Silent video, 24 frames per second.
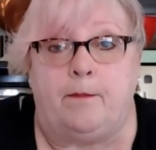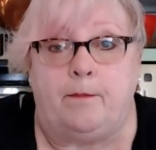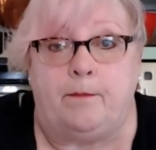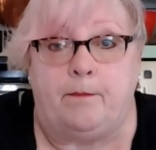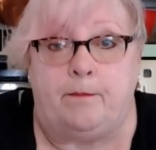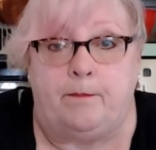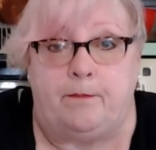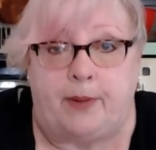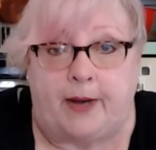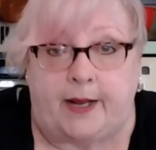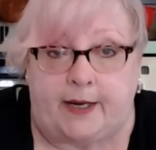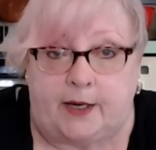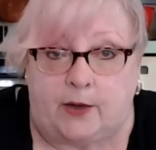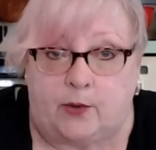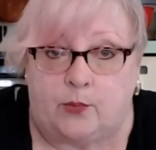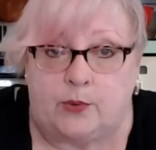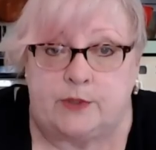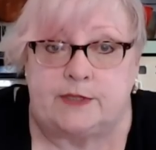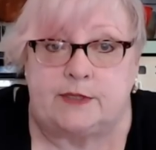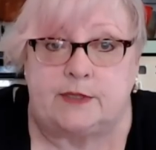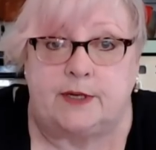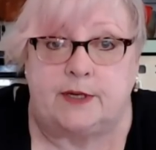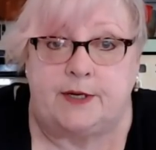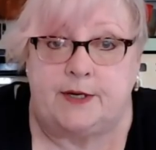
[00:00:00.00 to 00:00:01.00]
But it
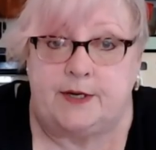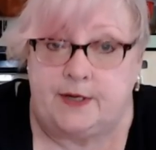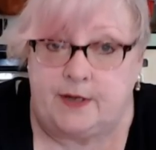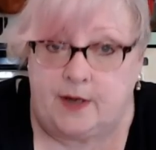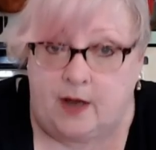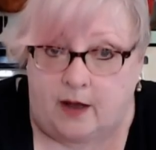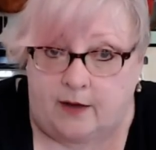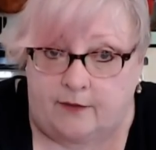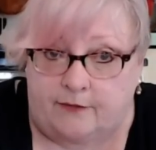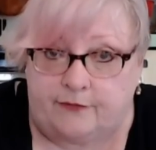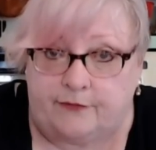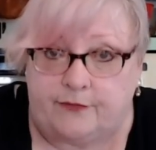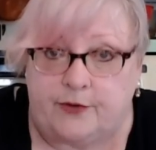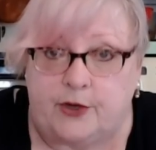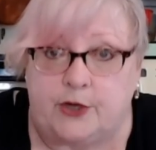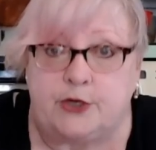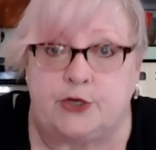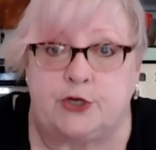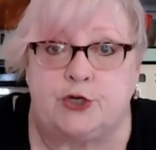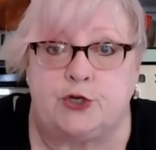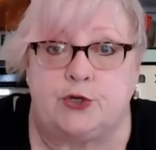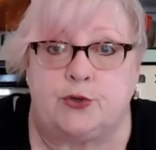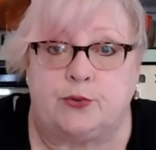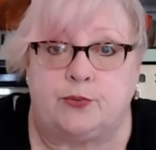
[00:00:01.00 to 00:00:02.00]
was enough
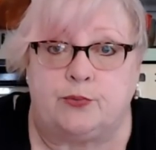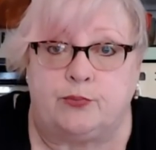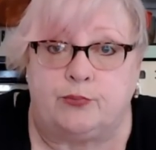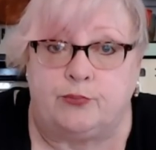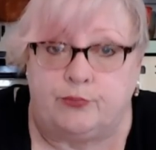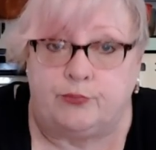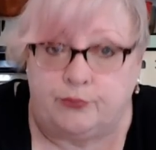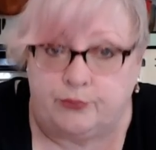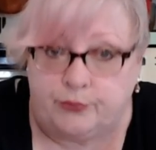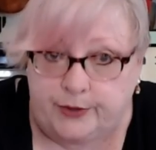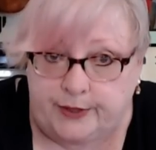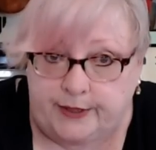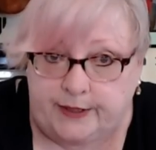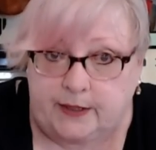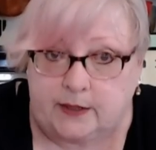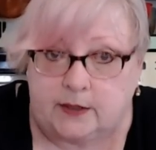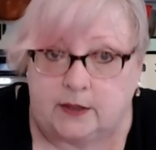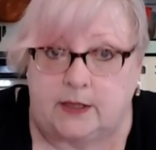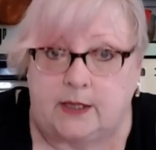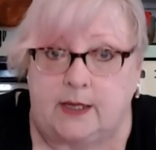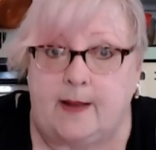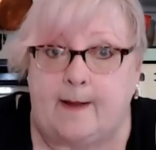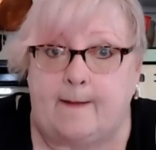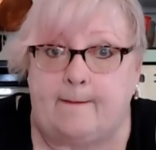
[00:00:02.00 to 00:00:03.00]
to
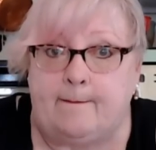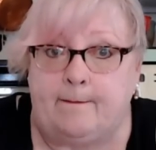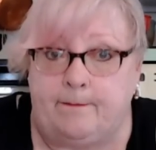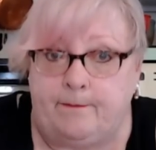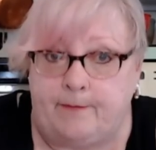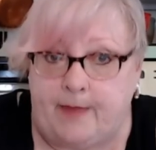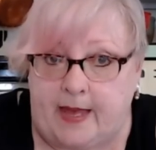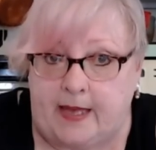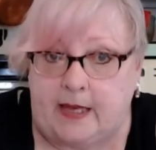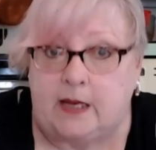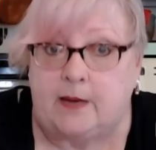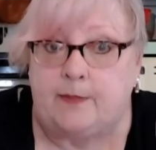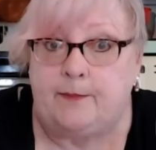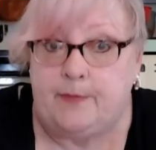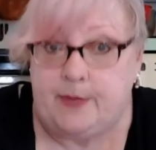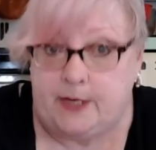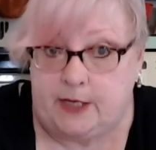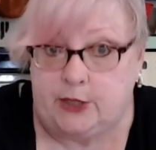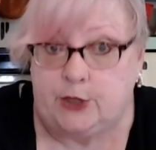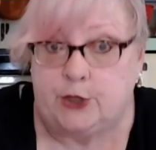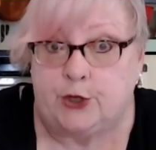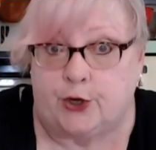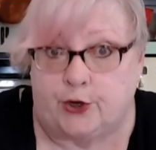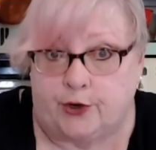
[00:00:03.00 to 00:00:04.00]
really make
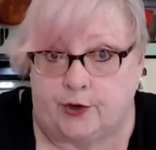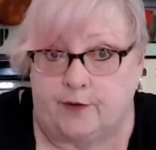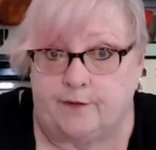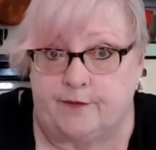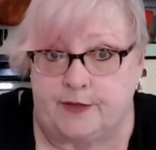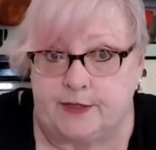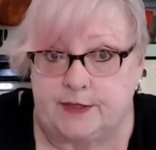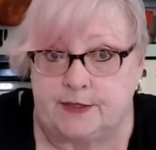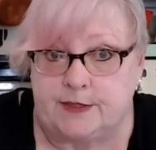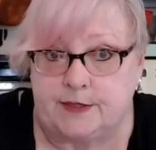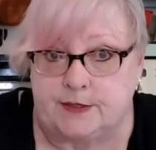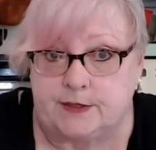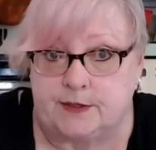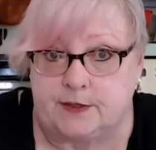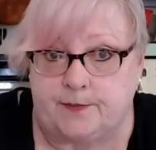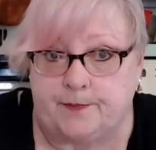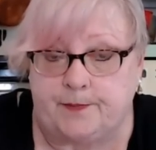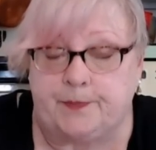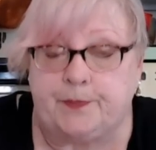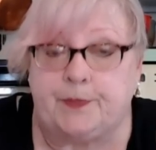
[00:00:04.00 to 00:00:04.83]
me nervous.